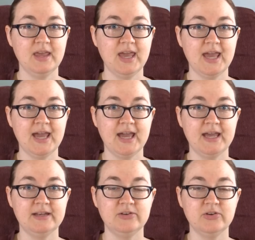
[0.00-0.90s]

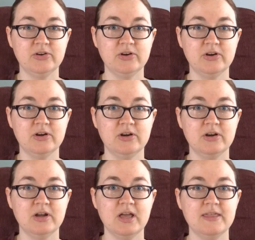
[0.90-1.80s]
had
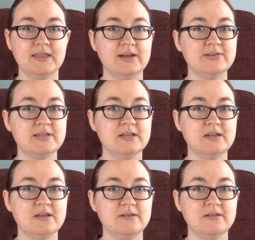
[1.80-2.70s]
her
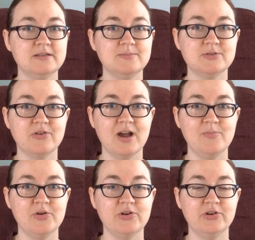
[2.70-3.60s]
1,000
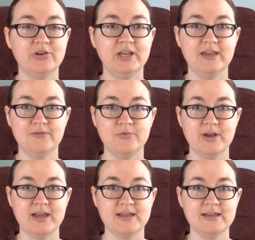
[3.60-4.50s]
subscriber
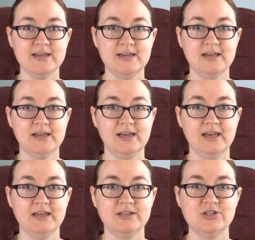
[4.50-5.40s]
giveaway.
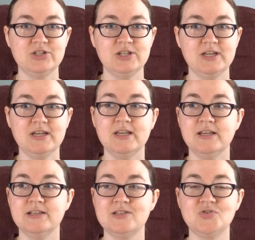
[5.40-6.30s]
She
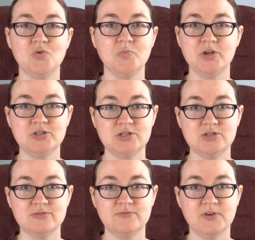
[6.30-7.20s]
is so
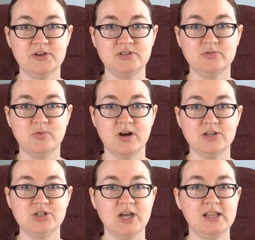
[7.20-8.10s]
much fun to
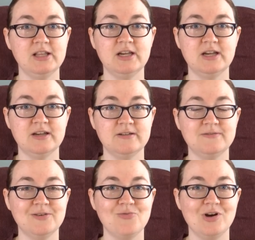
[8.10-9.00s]
watch. I
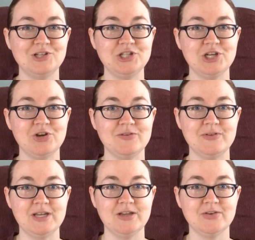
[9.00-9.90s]
love watching her
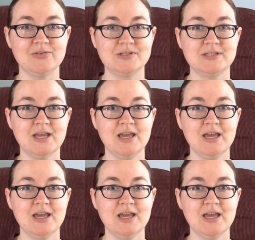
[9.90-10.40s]
videos.